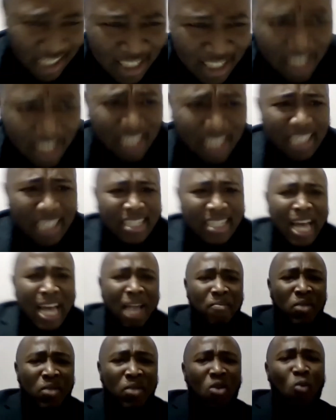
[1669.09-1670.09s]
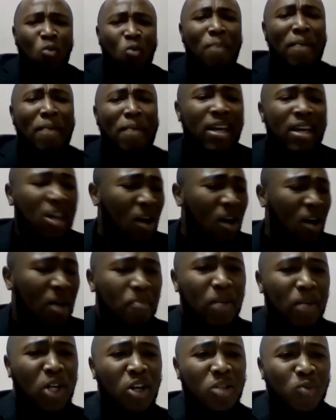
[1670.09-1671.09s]
This is the time where my,
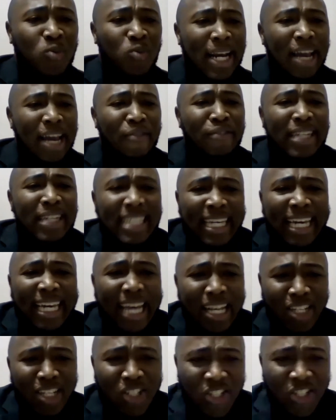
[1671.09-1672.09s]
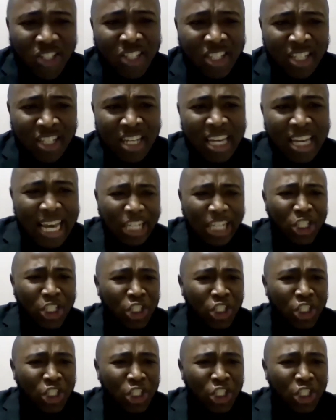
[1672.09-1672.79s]
because when everything else is